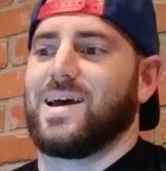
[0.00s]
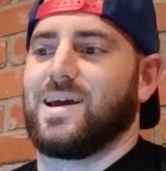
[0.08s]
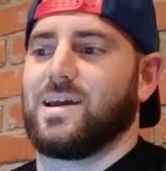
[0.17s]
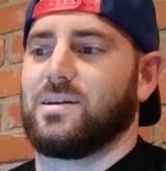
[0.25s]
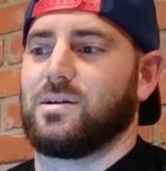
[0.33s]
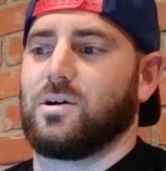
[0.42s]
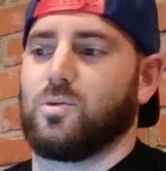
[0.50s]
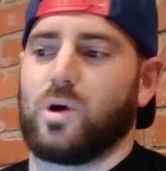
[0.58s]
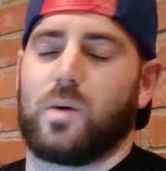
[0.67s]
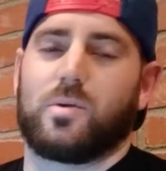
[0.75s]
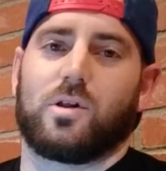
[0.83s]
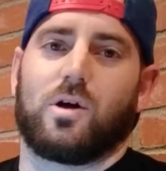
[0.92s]
and
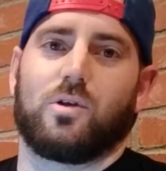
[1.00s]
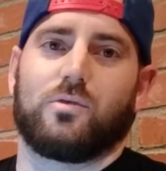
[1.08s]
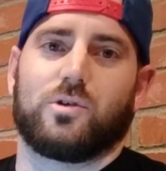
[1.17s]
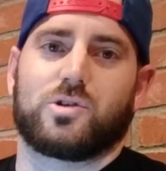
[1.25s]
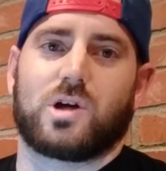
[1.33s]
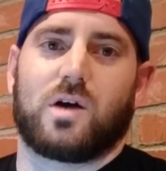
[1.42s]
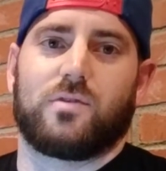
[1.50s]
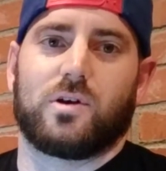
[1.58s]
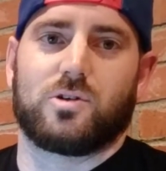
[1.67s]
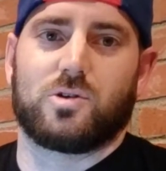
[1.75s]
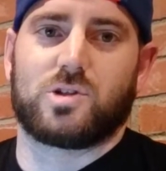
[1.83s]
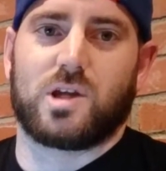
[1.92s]
Robbie Lawler versus
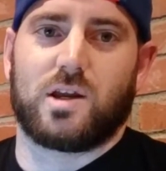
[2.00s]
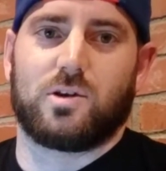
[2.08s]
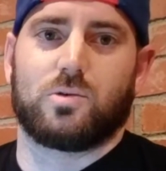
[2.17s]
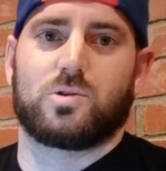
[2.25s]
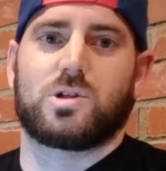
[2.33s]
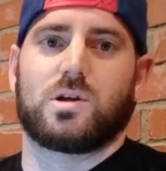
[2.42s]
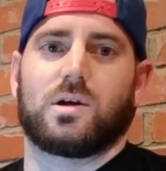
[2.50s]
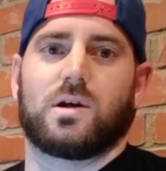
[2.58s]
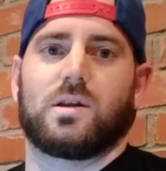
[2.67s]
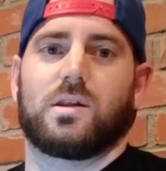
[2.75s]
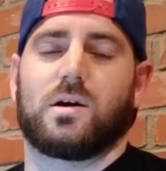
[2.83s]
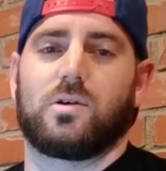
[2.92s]
Rafael dos Anjos
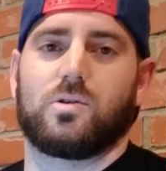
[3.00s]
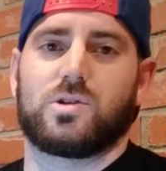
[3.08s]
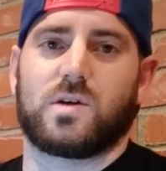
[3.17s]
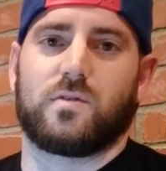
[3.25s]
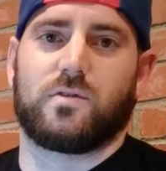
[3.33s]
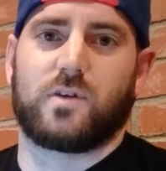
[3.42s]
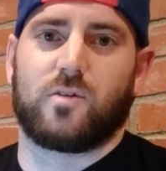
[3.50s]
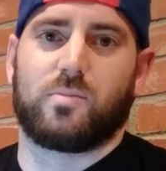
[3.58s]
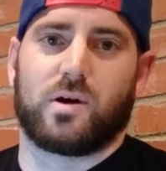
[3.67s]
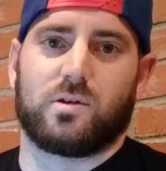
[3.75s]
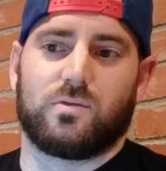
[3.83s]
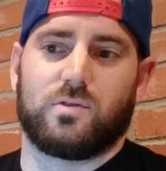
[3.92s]
in the
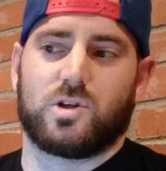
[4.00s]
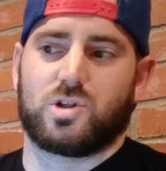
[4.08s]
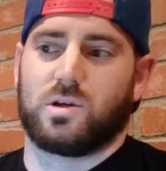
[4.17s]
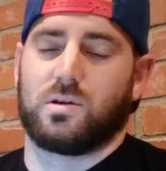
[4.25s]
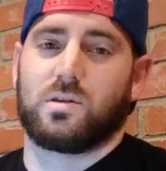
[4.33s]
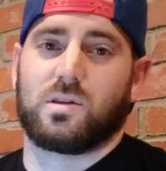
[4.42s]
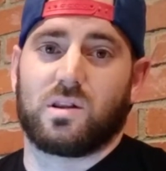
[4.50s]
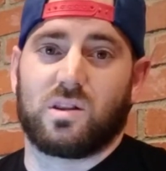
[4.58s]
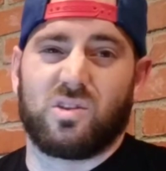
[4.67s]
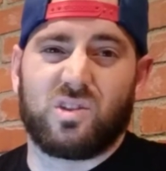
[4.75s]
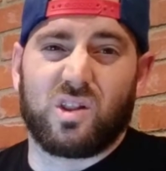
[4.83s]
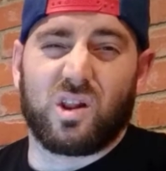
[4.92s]
175-pound division.
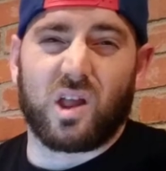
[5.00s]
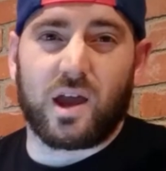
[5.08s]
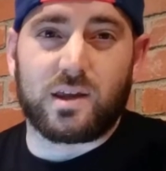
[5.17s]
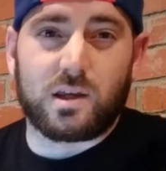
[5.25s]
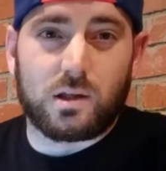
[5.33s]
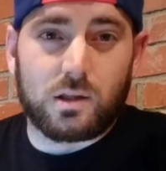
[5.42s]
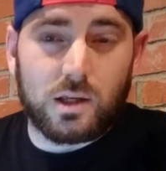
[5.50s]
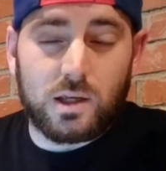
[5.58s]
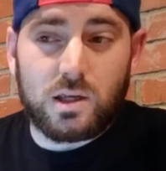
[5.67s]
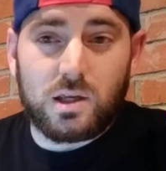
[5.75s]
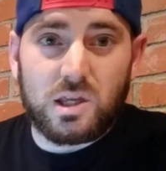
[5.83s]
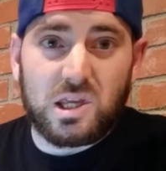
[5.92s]

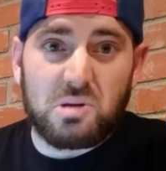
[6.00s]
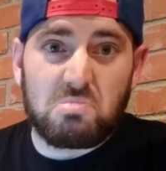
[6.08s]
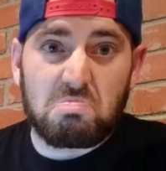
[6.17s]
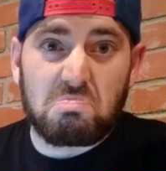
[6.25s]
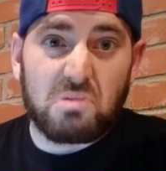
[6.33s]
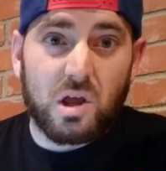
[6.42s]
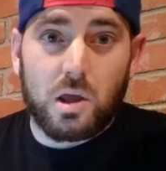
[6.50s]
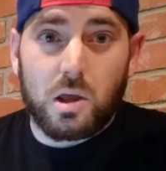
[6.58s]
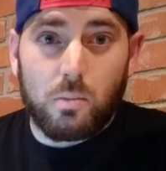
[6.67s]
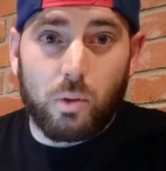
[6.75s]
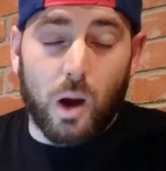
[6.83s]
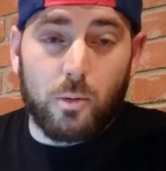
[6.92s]
Likely,
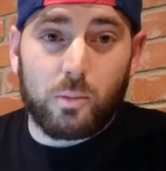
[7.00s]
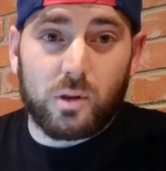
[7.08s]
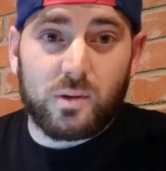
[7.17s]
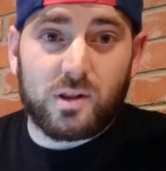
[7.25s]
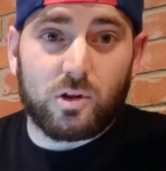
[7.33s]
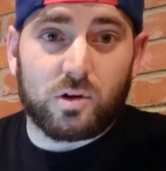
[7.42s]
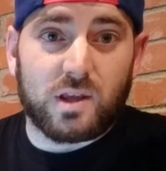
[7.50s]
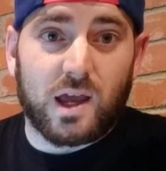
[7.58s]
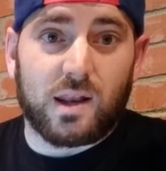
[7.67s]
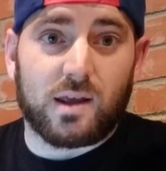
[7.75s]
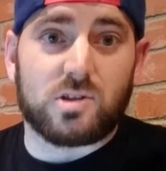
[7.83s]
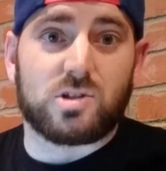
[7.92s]
probably being looked
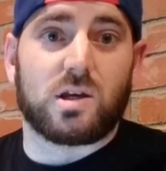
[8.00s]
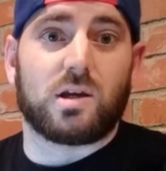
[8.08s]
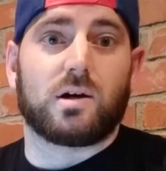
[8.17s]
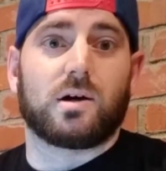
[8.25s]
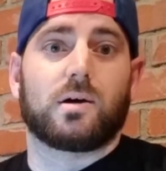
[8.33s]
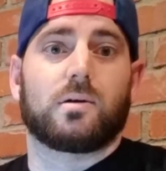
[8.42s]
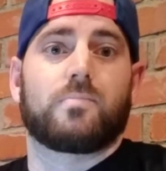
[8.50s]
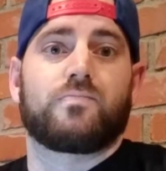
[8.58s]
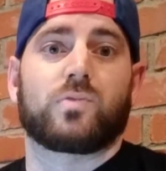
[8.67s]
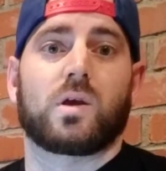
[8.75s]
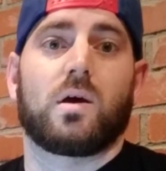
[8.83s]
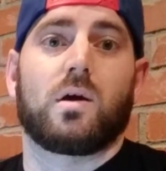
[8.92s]
at as a
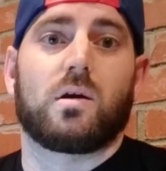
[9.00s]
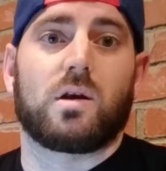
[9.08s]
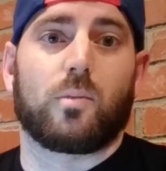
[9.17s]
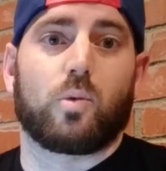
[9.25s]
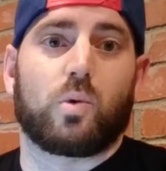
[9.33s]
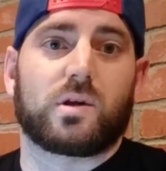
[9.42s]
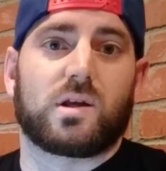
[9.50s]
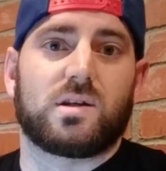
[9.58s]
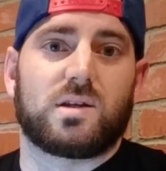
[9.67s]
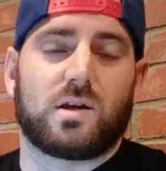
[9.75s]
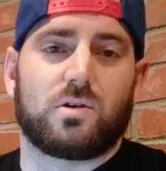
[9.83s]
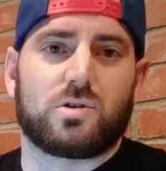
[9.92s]
number one
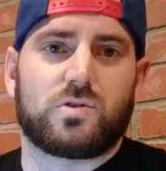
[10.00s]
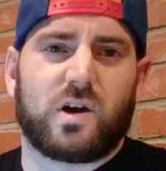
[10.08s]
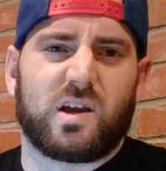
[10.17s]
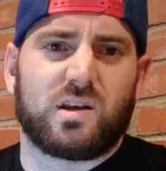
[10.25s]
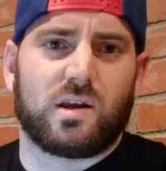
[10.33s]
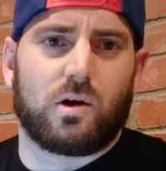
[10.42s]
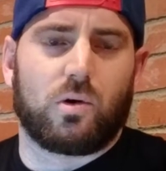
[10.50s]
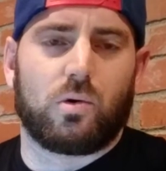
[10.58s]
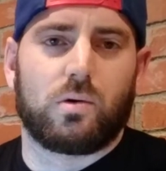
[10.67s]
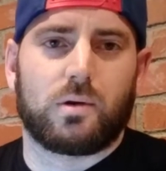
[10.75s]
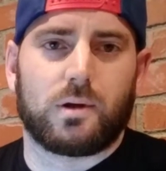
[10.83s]
contenders fight now.